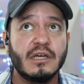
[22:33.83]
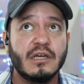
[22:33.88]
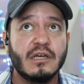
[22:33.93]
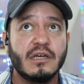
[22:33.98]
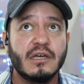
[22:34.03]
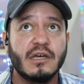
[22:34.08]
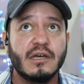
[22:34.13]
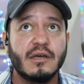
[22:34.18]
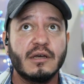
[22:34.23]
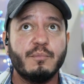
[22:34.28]

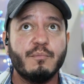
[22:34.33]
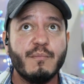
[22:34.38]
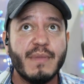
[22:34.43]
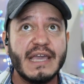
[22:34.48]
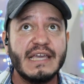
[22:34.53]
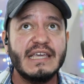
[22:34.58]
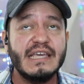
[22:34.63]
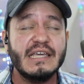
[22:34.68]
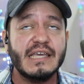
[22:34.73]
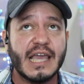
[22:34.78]

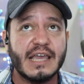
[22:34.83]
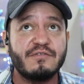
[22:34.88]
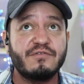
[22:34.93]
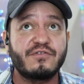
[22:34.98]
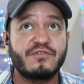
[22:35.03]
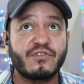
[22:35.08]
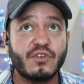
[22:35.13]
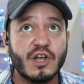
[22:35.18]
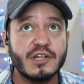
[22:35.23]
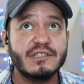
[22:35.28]
making a
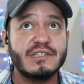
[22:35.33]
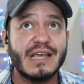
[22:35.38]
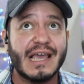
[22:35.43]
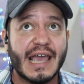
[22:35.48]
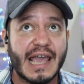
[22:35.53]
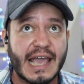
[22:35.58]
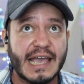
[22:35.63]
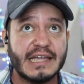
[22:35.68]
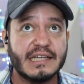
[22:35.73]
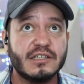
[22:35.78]
front
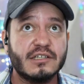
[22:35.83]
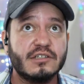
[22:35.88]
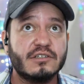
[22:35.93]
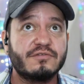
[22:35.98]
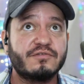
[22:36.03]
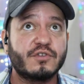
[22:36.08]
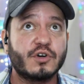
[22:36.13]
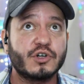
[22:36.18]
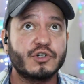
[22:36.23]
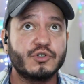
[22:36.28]
end
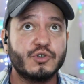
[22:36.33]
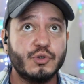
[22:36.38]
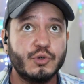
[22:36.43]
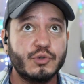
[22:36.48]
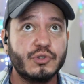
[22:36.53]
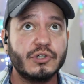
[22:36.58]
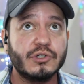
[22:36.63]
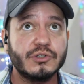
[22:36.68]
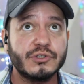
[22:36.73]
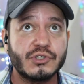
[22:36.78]
for
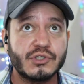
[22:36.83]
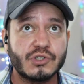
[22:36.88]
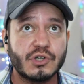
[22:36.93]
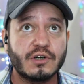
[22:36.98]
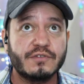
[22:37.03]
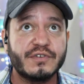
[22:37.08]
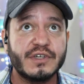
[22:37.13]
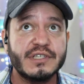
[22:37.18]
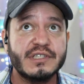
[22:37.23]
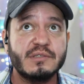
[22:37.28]
Google
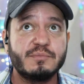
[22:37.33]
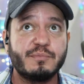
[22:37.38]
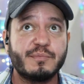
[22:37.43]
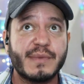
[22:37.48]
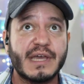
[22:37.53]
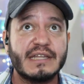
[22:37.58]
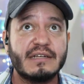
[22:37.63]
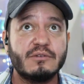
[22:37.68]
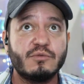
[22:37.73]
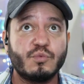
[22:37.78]
service
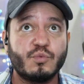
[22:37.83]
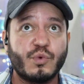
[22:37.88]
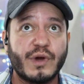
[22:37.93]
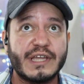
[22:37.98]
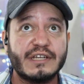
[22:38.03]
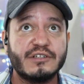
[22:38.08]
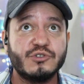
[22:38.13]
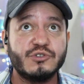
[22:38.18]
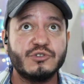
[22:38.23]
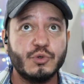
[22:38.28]
meant when
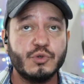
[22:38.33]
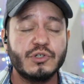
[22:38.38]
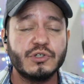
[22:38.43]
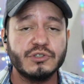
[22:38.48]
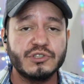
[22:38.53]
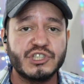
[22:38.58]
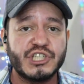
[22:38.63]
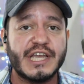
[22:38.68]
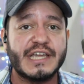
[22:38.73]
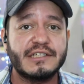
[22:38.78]
Google
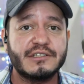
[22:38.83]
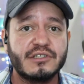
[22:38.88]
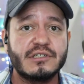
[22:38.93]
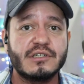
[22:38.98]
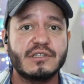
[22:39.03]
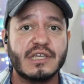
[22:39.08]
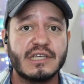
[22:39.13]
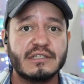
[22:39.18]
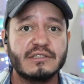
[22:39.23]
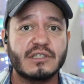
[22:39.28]
changed
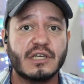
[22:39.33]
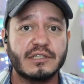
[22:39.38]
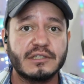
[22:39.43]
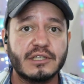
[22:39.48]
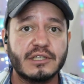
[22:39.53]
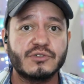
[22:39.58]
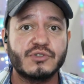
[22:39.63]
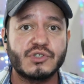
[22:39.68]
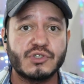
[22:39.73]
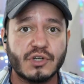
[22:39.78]
things on their
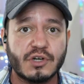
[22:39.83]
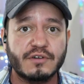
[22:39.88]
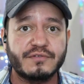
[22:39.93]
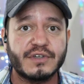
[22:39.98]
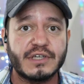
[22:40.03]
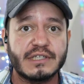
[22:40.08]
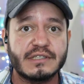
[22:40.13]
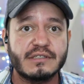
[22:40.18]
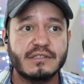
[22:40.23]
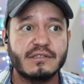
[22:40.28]

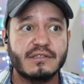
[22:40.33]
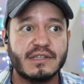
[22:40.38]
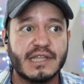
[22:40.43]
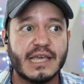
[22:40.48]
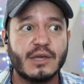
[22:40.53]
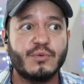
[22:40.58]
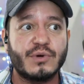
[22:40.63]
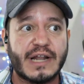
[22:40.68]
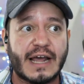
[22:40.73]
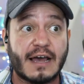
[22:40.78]
service, they
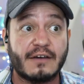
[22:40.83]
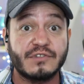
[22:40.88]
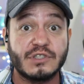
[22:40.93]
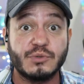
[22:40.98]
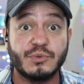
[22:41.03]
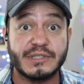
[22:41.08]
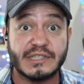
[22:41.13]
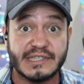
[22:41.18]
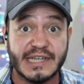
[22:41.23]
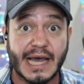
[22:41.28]
would have to
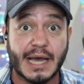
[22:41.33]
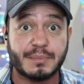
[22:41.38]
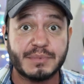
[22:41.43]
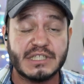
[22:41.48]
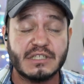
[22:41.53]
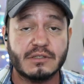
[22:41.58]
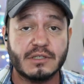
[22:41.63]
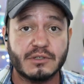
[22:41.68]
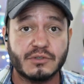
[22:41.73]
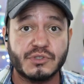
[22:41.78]
adapt to
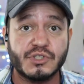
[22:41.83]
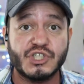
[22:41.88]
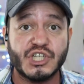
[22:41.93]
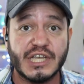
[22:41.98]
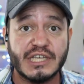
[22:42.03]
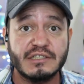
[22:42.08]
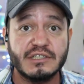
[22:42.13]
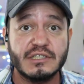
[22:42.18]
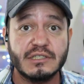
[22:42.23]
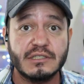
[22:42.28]
those
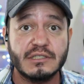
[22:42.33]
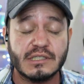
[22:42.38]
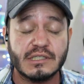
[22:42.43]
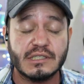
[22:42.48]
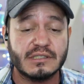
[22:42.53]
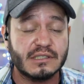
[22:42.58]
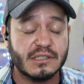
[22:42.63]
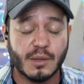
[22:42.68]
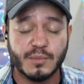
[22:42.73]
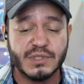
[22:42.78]
changes. And
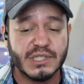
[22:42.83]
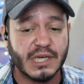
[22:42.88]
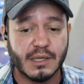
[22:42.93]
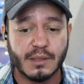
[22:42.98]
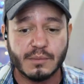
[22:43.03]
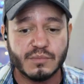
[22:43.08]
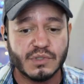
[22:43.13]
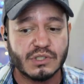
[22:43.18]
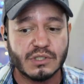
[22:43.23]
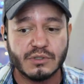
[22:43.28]

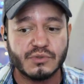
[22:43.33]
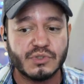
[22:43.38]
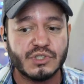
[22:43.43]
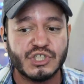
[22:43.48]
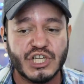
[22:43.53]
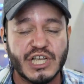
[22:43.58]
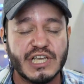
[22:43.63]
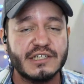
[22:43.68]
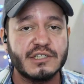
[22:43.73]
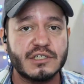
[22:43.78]
sometimes those
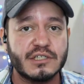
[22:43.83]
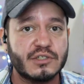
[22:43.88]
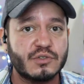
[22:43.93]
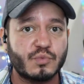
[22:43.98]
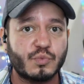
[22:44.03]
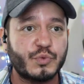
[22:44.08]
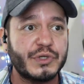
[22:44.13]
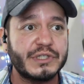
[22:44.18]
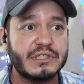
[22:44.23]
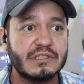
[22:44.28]
changes
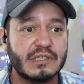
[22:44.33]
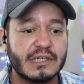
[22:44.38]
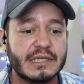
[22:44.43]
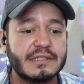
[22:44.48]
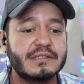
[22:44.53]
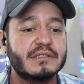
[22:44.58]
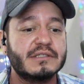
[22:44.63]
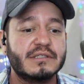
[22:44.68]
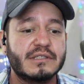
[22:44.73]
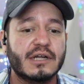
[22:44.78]
wouldn't
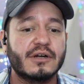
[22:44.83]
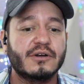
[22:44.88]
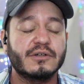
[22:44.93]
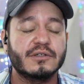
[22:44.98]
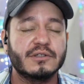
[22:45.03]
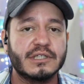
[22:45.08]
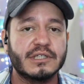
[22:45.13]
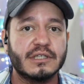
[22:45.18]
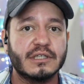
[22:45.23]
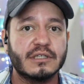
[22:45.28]

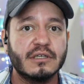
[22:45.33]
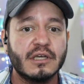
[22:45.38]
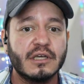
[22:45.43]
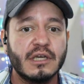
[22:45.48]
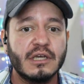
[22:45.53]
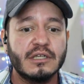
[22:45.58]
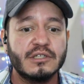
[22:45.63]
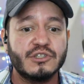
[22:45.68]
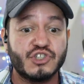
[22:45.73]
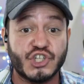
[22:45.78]
necessarily
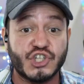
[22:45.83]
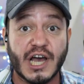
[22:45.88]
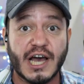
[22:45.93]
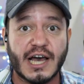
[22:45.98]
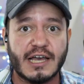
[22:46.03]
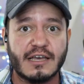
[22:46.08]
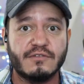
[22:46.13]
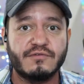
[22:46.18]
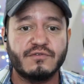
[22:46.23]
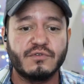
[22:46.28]

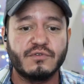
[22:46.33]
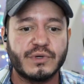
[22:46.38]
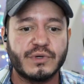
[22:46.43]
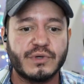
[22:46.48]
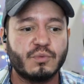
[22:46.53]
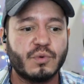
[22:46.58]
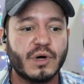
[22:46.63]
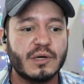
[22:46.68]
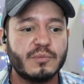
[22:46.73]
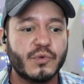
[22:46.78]
jive with
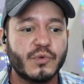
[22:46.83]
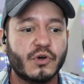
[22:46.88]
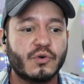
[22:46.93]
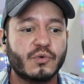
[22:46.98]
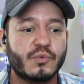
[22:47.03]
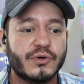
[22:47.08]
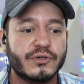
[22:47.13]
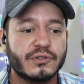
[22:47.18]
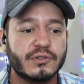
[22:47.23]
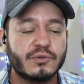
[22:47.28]
what
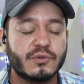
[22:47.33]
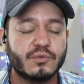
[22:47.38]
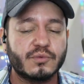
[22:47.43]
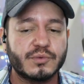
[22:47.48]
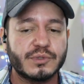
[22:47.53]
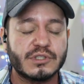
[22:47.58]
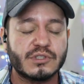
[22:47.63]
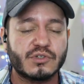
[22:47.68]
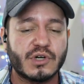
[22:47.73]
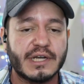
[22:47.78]
Motorola was
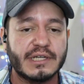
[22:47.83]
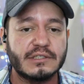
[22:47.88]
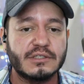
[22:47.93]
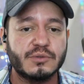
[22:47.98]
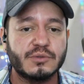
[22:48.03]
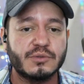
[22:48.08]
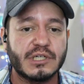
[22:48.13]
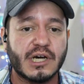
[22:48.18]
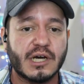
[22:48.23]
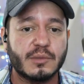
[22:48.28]
trying to
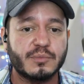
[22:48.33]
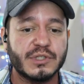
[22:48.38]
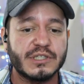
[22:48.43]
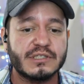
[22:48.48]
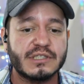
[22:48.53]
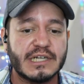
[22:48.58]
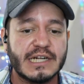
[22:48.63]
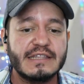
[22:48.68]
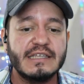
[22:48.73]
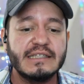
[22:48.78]
accomplish. And
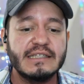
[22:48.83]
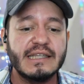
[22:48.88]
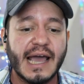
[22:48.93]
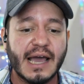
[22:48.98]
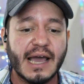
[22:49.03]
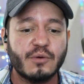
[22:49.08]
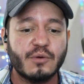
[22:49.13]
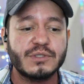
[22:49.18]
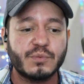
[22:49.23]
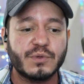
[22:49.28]
I think that
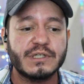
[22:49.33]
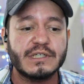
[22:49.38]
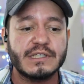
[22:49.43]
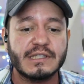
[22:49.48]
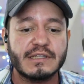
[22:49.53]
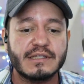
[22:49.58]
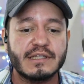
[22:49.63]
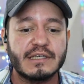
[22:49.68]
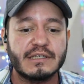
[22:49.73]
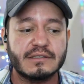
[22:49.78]
was one of the
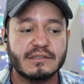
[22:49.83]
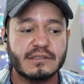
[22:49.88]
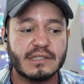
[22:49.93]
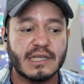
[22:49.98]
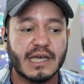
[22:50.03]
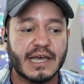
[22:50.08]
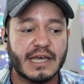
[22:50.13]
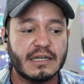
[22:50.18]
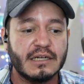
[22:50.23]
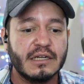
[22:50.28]
things
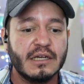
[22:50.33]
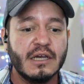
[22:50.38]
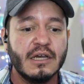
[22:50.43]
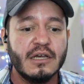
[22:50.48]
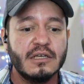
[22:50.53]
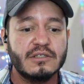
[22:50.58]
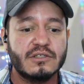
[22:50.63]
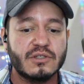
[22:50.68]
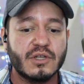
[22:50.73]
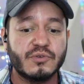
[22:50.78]
that
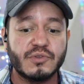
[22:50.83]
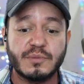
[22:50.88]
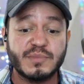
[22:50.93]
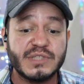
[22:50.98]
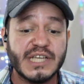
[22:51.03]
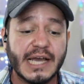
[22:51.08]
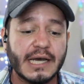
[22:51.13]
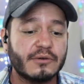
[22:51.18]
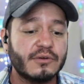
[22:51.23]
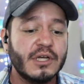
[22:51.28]
slowed them
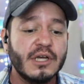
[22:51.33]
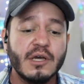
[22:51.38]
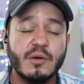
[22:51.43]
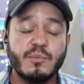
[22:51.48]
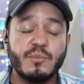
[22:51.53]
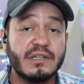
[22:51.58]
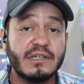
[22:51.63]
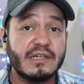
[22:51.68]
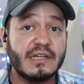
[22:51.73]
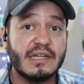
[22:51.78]
down.
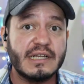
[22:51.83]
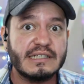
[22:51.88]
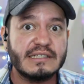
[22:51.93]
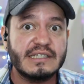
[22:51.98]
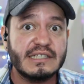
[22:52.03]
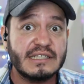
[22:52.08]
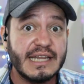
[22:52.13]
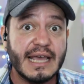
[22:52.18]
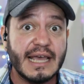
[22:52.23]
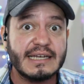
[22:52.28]
But
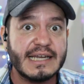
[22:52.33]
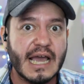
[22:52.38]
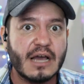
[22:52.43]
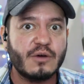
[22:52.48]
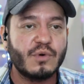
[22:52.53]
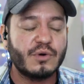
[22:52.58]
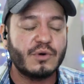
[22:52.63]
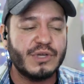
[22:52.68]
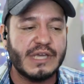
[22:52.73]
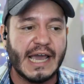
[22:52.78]
instead, now
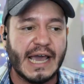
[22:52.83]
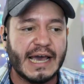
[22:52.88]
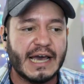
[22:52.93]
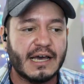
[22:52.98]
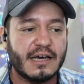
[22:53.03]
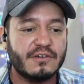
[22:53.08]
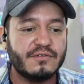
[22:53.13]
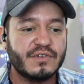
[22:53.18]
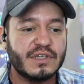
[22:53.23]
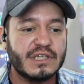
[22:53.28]
what we
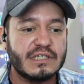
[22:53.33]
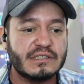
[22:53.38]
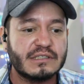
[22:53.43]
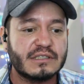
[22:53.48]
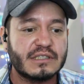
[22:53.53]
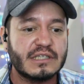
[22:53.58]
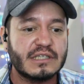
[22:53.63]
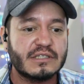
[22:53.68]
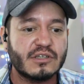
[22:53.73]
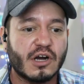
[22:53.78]
have is
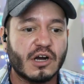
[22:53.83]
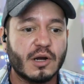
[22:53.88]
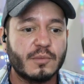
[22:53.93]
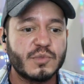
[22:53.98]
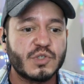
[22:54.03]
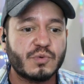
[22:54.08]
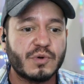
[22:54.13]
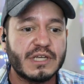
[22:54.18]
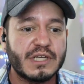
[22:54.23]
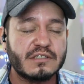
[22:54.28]
this arms
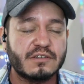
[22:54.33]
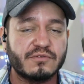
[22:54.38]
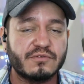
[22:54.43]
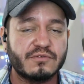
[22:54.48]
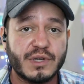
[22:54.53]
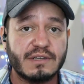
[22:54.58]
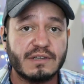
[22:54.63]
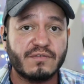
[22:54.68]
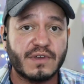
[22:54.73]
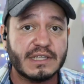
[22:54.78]
race of
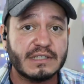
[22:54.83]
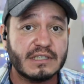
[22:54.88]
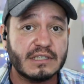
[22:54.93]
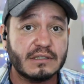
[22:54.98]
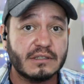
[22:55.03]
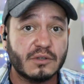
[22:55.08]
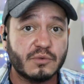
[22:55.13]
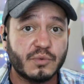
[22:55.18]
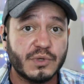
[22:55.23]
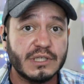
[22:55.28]
reinventing
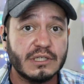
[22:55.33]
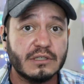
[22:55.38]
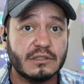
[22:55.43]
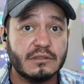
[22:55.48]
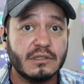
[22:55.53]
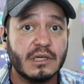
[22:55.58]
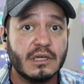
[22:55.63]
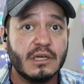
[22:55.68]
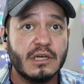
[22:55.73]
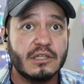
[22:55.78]
the wheel.
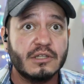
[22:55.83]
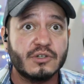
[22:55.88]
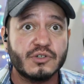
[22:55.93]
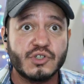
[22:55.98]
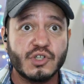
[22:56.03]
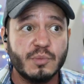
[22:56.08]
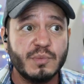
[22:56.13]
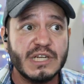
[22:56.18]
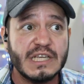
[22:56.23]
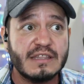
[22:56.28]
There are so
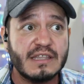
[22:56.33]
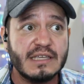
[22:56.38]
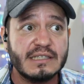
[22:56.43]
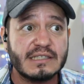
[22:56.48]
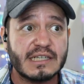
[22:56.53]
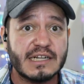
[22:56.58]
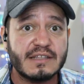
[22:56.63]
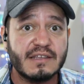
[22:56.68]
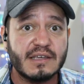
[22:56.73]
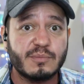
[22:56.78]
many things that
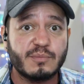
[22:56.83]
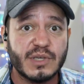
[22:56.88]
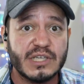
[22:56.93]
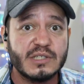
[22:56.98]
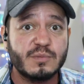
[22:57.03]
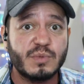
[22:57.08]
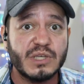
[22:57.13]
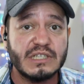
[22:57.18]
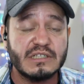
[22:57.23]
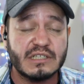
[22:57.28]
I think
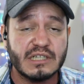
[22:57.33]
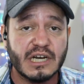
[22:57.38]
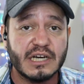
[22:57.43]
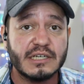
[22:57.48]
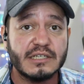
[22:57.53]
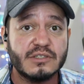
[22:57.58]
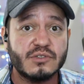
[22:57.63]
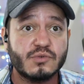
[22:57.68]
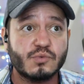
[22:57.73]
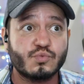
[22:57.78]
Bixby
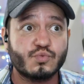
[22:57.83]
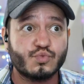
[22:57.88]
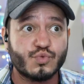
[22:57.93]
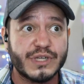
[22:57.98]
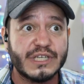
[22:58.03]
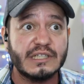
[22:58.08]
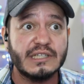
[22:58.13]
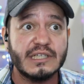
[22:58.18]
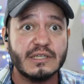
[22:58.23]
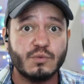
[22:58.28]
does
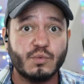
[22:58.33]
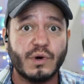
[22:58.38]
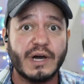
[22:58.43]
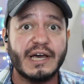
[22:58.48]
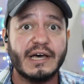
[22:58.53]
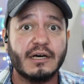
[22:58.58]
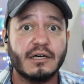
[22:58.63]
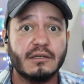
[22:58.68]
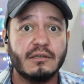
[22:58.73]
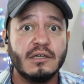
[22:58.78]
really
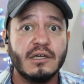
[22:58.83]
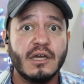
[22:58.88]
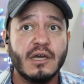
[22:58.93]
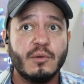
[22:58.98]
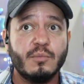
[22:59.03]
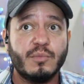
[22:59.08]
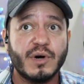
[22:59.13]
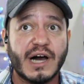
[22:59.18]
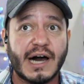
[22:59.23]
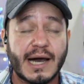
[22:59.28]
well,
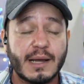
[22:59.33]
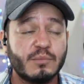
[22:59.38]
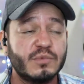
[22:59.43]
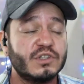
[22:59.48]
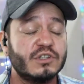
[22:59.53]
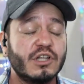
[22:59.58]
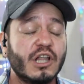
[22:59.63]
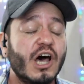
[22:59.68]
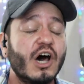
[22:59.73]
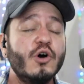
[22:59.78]
but I'm
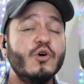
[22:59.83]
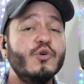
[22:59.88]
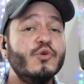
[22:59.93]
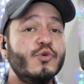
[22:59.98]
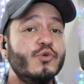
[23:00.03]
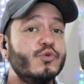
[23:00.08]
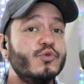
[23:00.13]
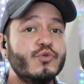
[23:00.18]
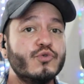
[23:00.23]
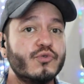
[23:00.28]

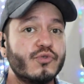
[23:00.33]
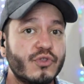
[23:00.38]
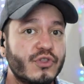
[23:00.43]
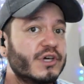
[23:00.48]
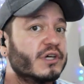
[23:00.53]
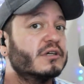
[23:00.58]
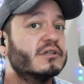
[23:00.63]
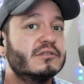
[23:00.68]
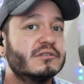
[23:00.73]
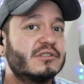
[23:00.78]
loath
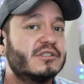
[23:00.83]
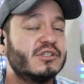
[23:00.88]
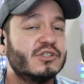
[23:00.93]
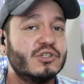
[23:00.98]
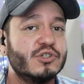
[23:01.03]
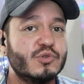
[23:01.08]
to use